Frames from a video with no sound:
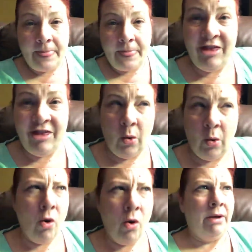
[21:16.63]
and they're at
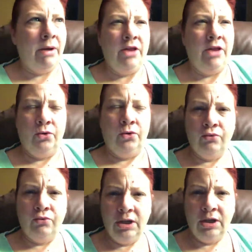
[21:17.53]
Walmart and they're
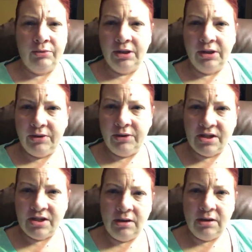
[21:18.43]
really, really
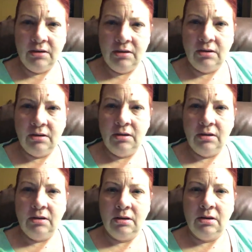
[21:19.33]
reasonable.
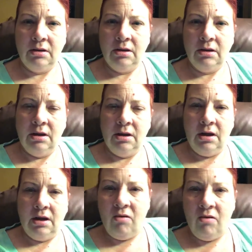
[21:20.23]
How